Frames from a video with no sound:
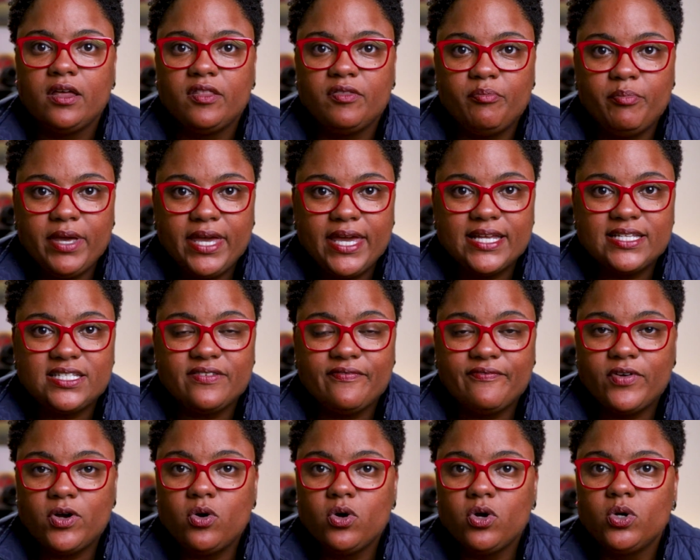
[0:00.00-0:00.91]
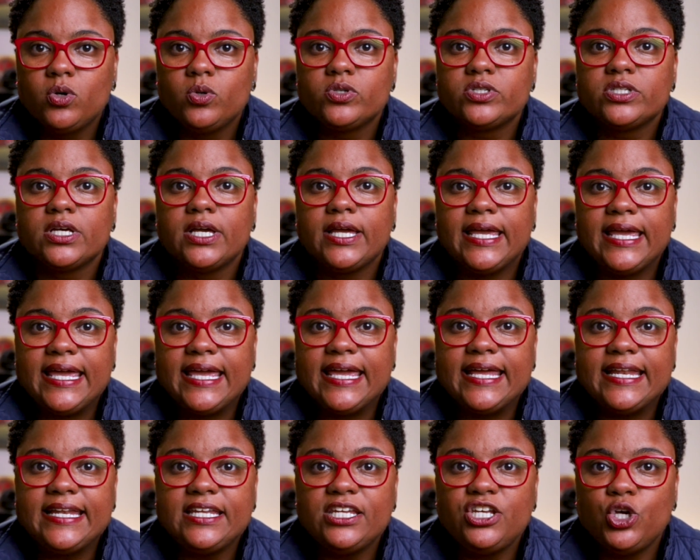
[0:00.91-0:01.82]
Mids and vocals,
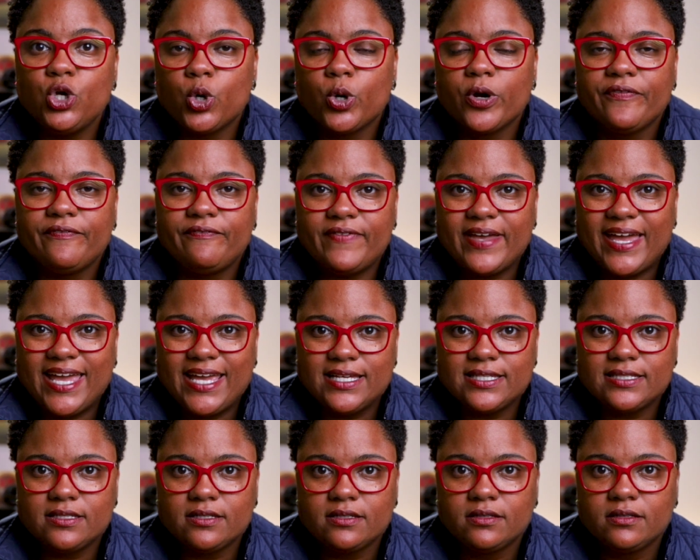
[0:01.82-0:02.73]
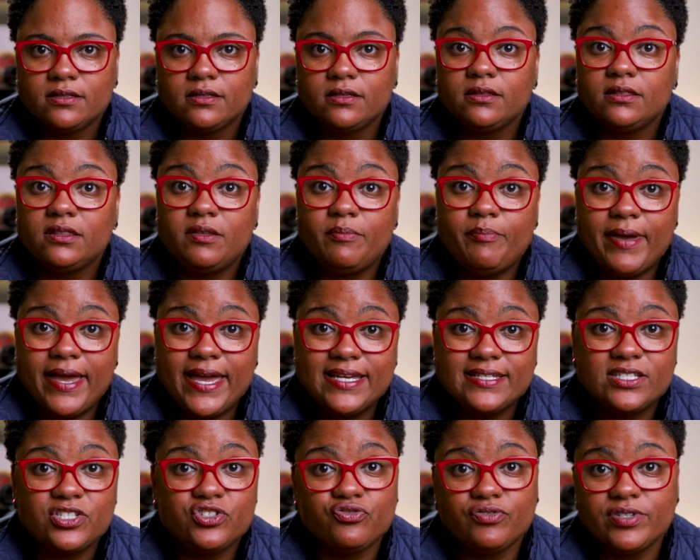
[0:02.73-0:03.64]
in your face. The
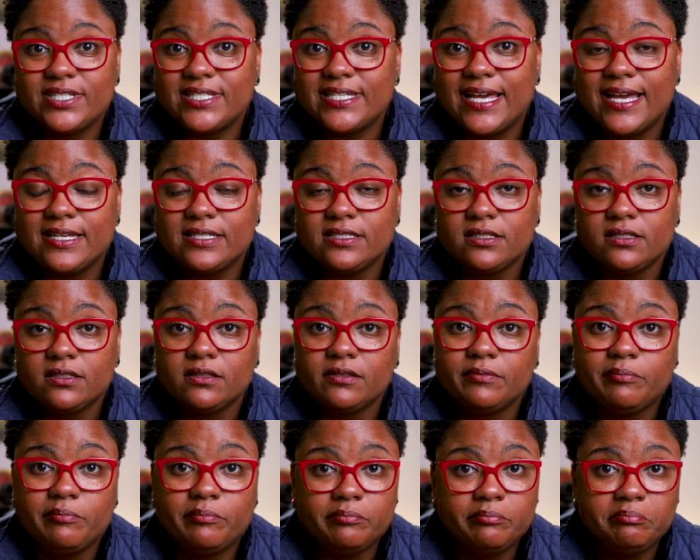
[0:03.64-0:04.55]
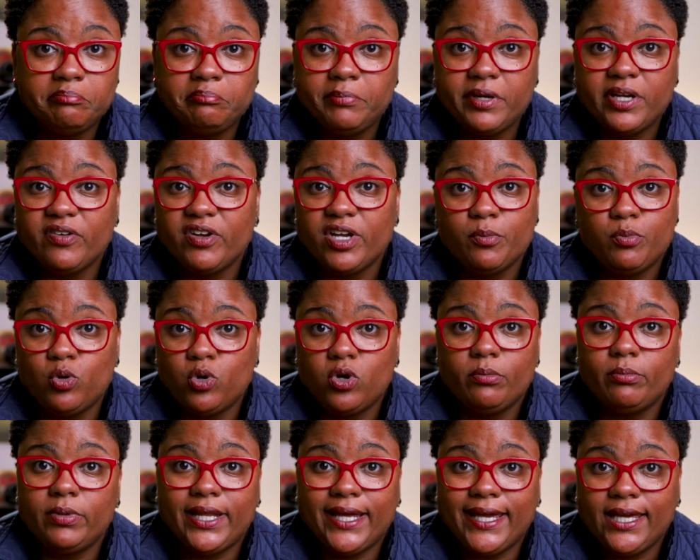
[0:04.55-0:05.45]
bass is recessed. Period,
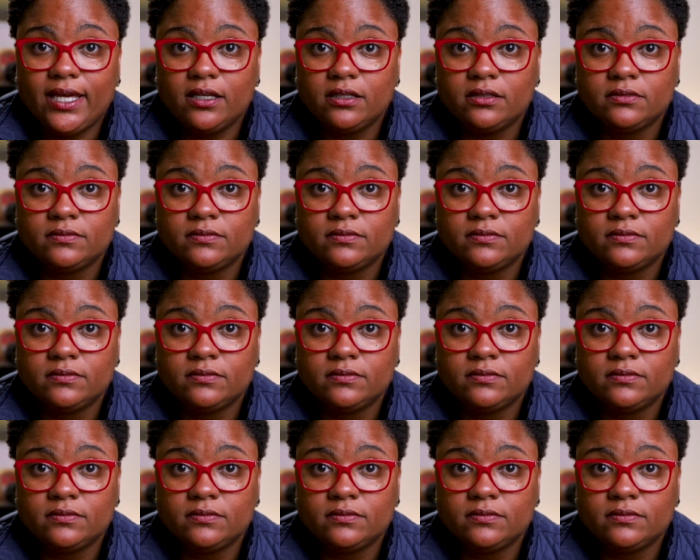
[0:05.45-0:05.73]
point blank.